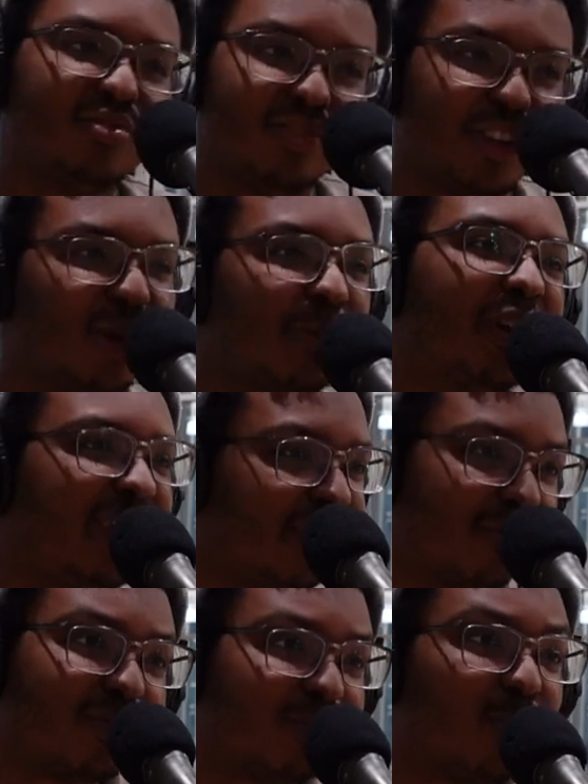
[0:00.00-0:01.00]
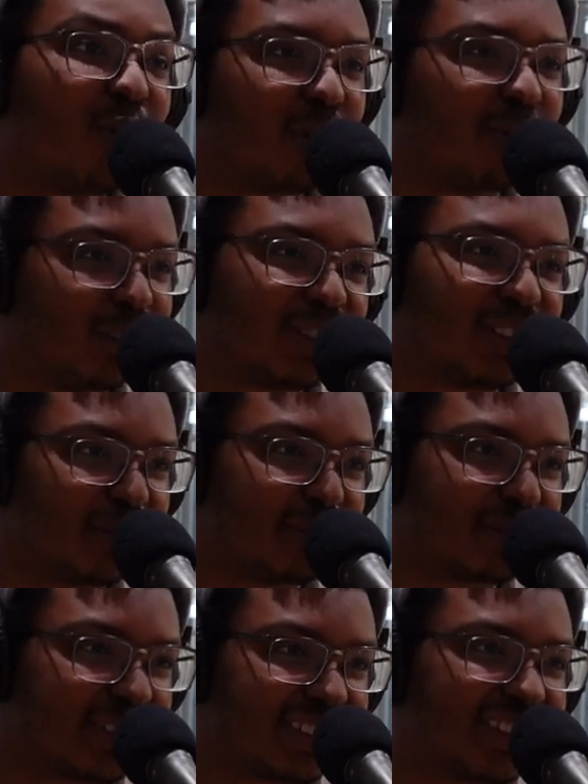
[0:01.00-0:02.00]
There are plenty of born
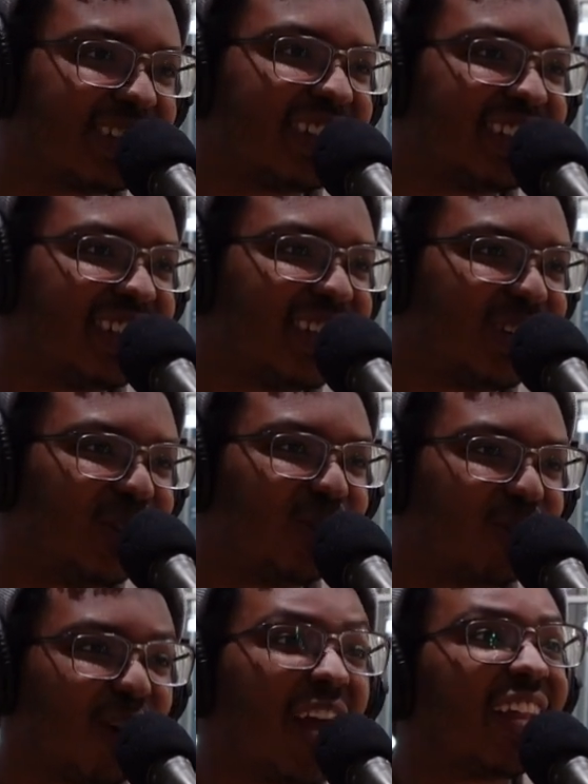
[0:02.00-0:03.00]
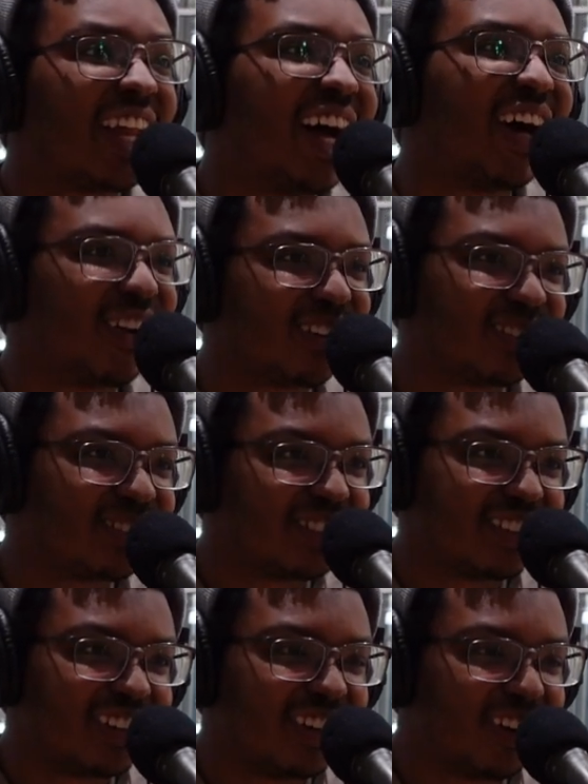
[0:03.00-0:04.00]
Muslims who right now
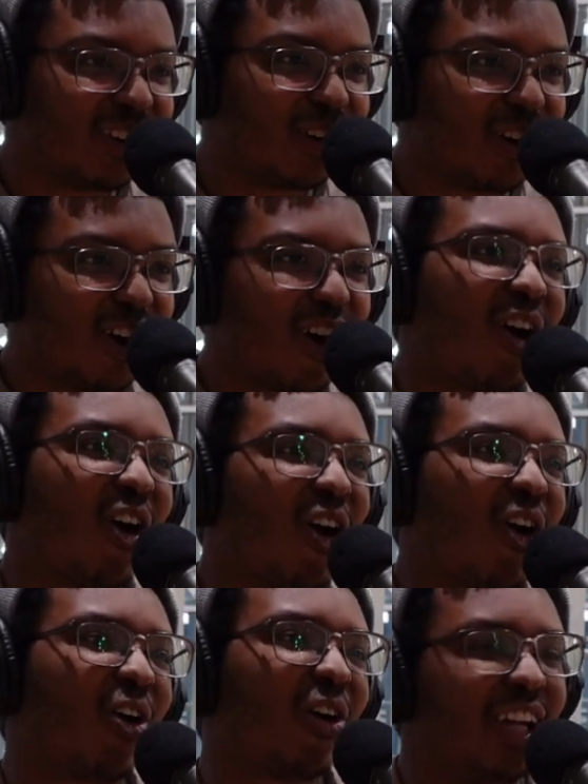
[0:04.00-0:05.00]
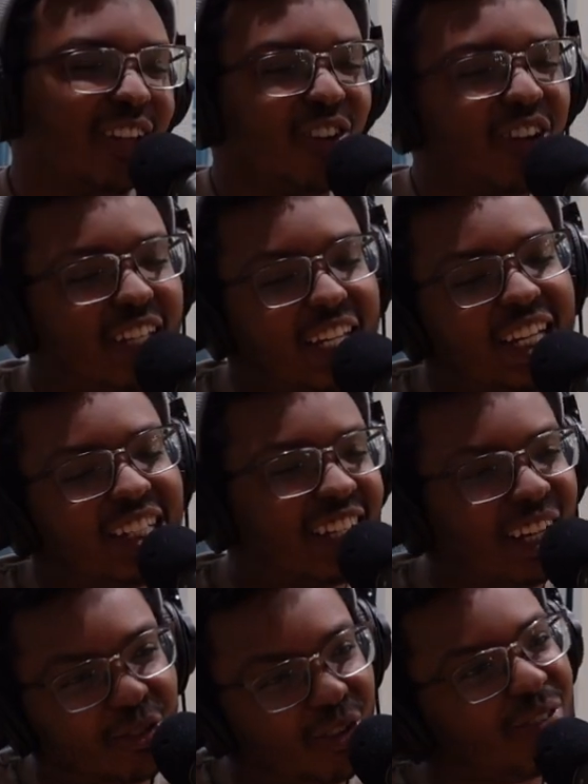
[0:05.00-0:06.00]
are either engaging
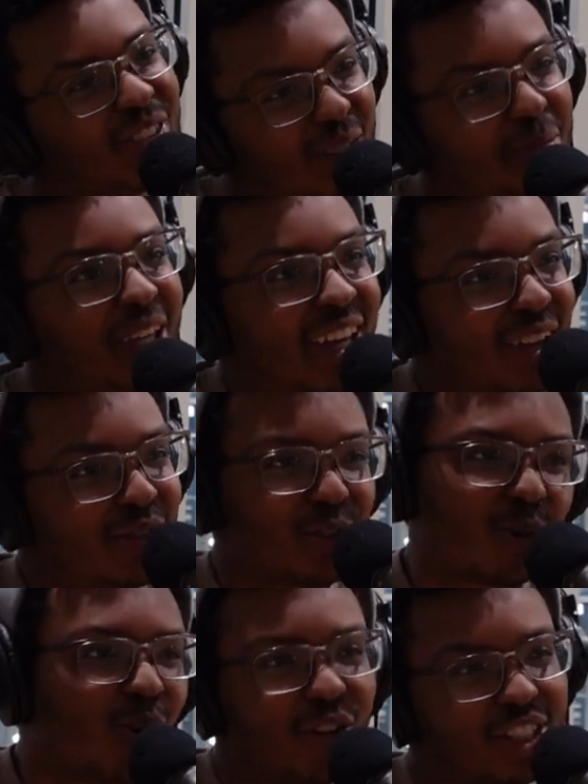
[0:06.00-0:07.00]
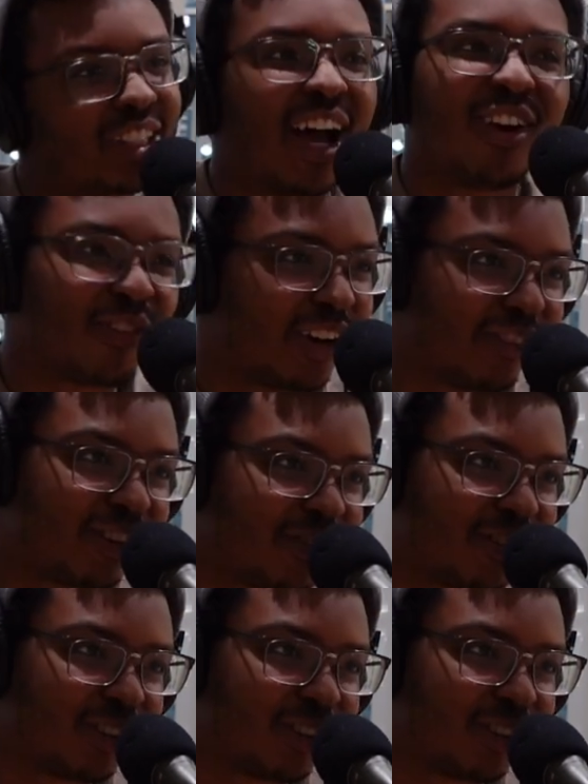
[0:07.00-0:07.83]
in grifty behavior or just outright grifters.